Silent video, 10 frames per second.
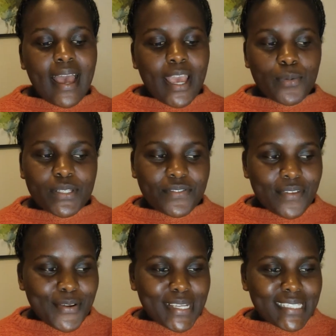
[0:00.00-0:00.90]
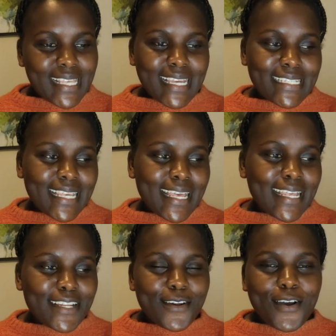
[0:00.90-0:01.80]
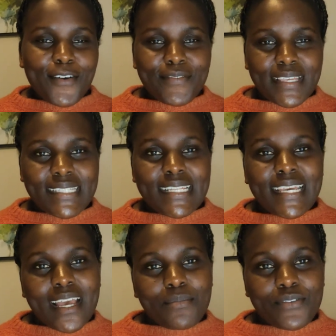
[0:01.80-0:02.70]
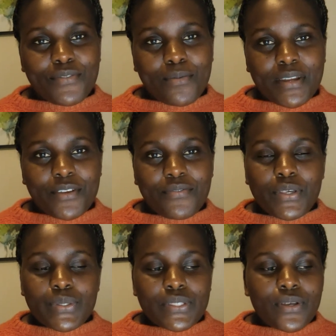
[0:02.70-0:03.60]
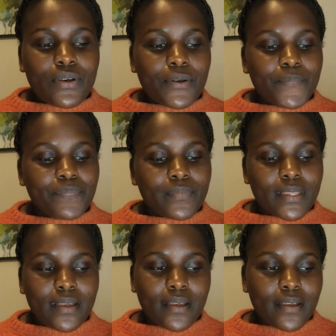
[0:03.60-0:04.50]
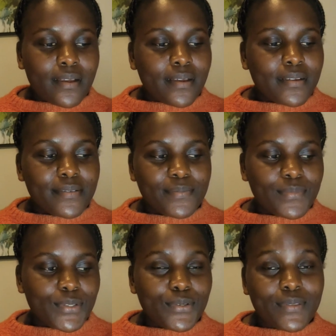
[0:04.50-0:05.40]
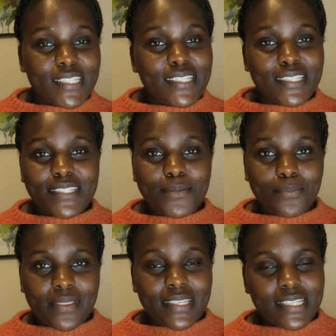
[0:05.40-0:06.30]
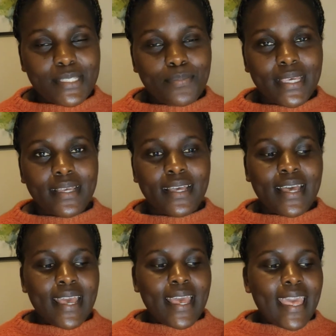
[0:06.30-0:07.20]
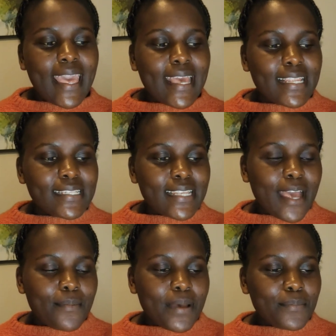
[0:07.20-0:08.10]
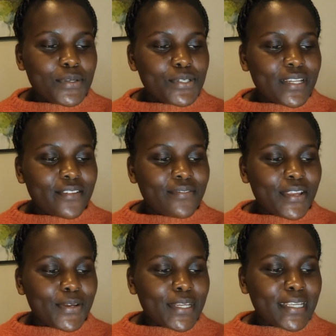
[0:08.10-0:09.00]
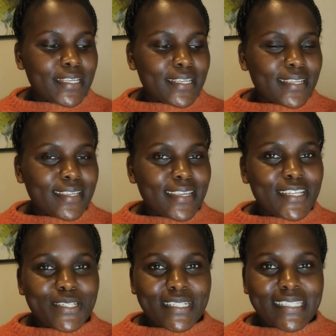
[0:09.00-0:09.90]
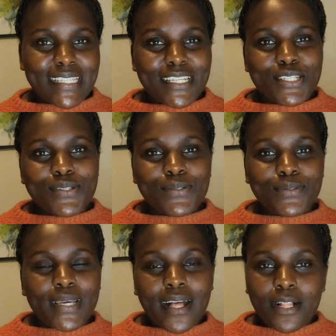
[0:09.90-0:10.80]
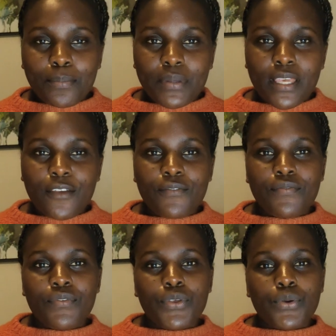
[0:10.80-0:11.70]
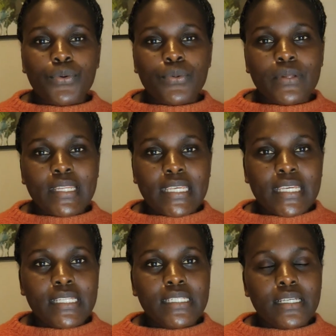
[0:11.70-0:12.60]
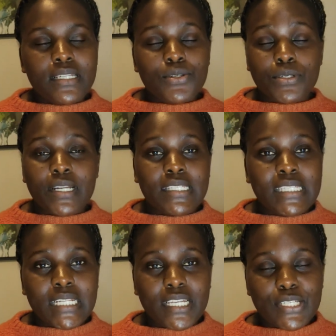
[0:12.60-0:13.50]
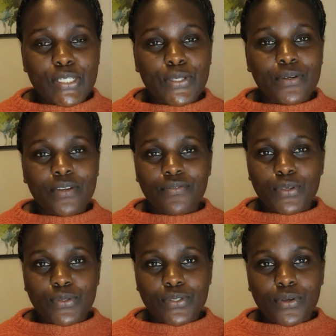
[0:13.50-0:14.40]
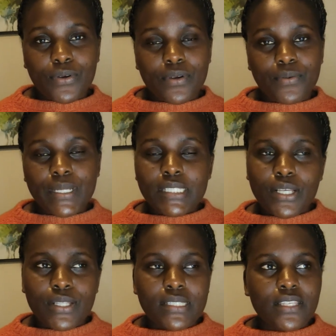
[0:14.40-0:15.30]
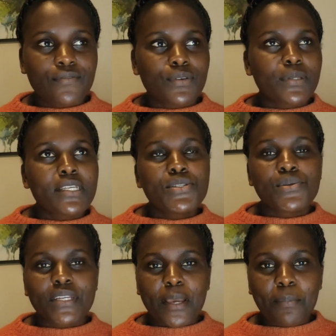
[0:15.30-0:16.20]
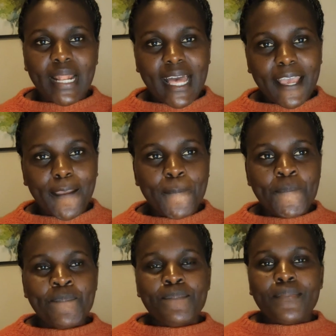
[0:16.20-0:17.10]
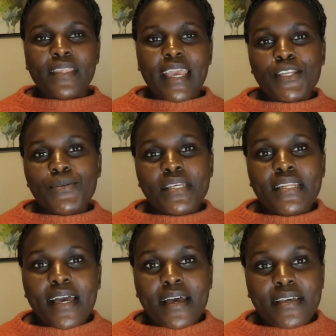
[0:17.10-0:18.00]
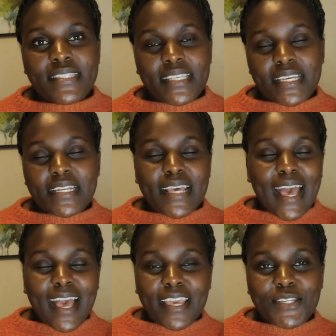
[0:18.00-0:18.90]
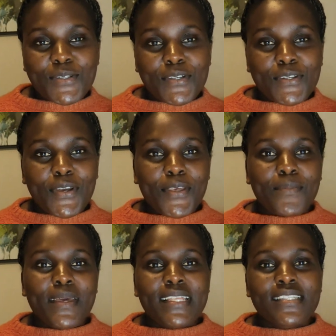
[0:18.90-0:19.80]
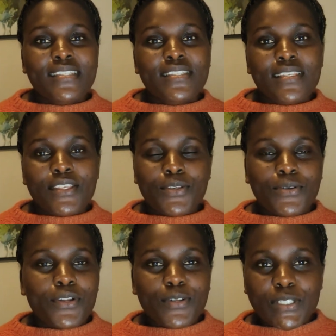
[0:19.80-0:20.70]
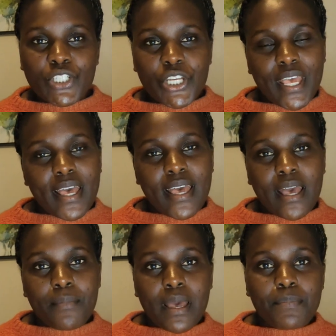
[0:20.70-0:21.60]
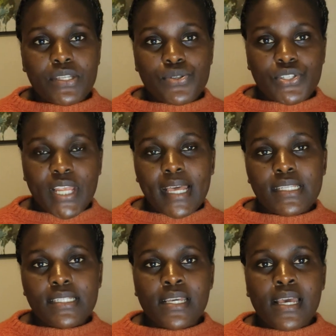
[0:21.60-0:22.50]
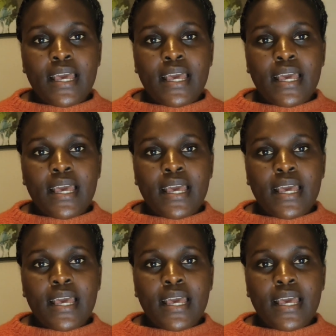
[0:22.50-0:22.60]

I was very excited, obviously, coming from a refusal. You know, this is big, and I'm usually very interested to help. If you need to translate your refusal reasons, if you need to reapply and you need a second eye to your documents, you could always share. I'm happy to chat.